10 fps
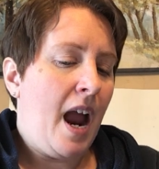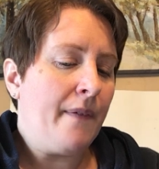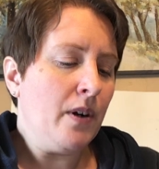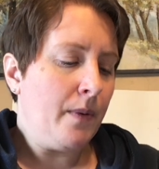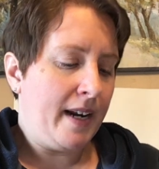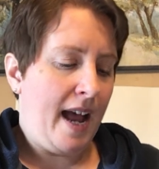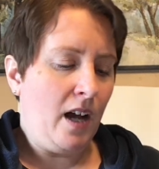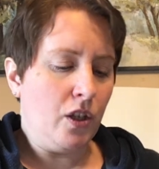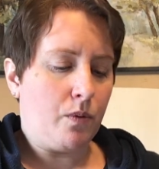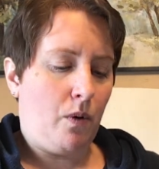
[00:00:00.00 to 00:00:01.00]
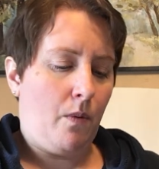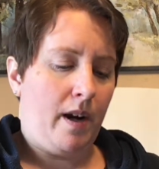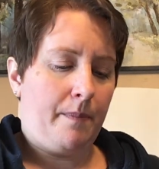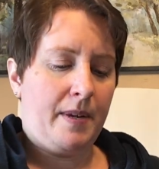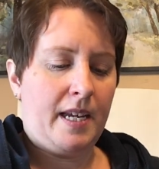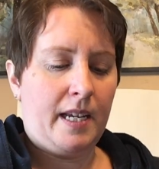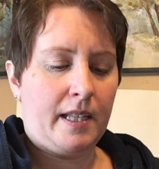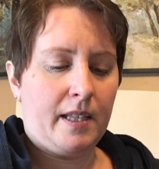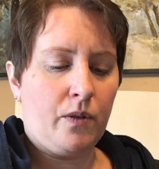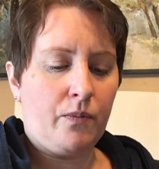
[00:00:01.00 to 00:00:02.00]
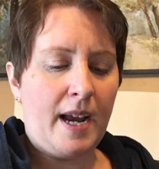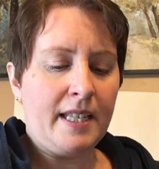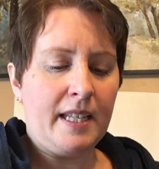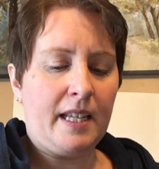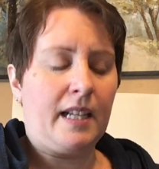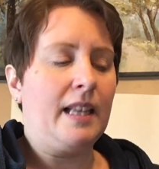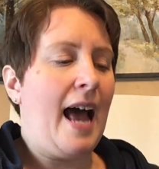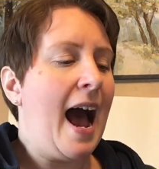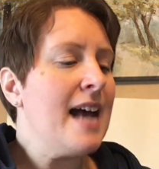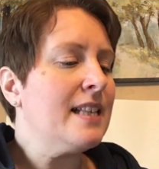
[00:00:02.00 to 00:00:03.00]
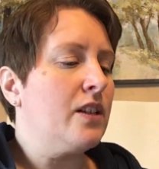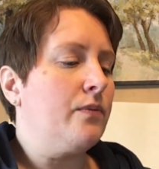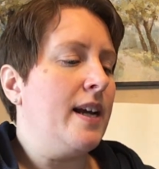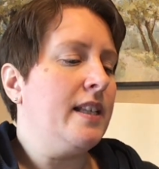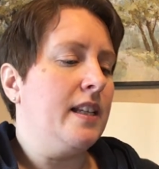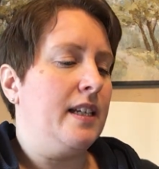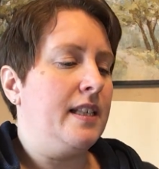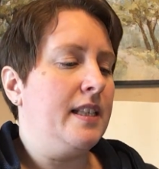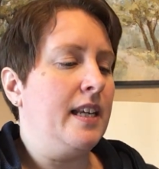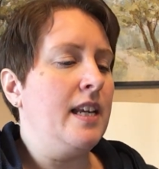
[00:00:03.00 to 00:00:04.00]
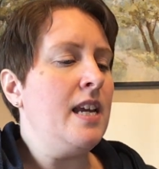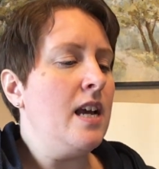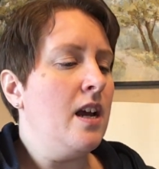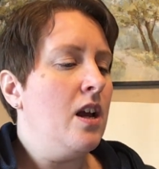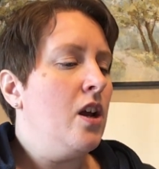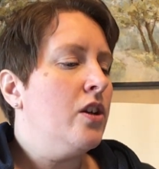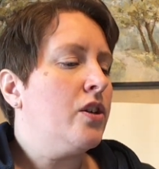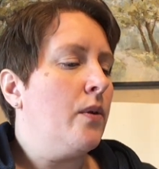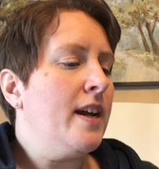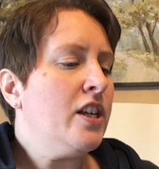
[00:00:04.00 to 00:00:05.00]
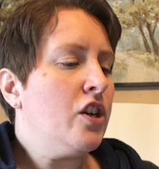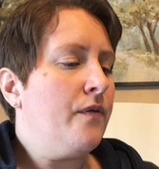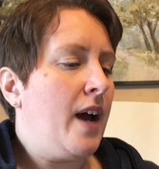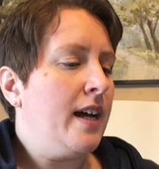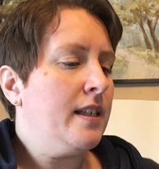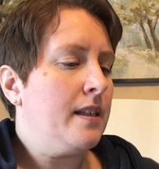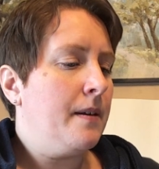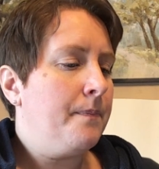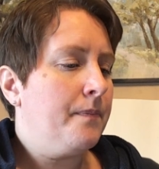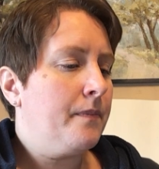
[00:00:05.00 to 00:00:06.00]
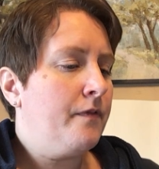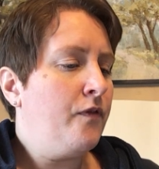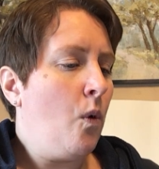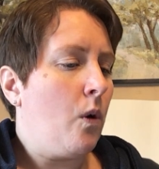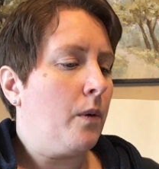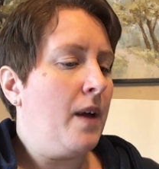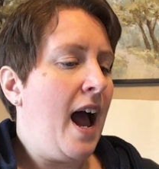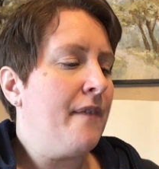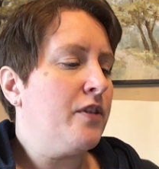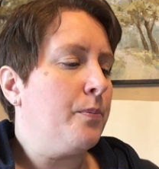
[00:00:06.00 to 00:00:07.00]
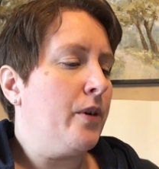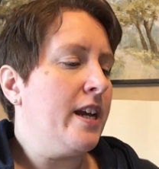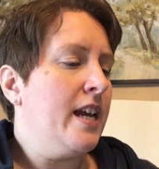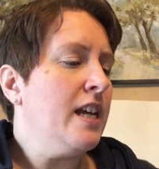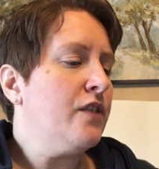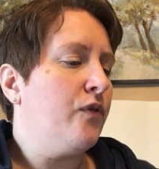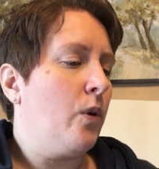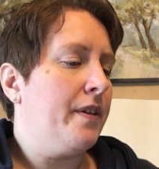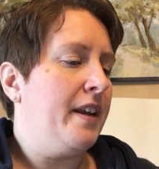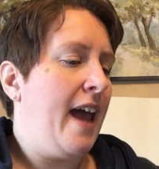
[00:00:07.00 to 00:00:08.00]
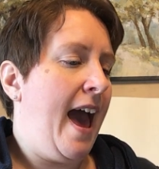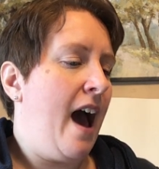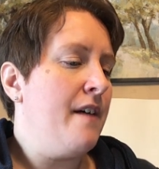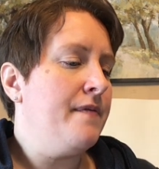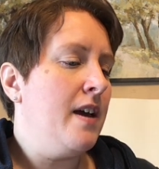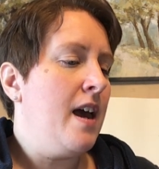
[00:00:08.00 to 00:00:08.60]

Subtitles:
Everyone else will want a piece. The rest of the class, the rest of the city. So each of us, 4, will have to break his fourth in half,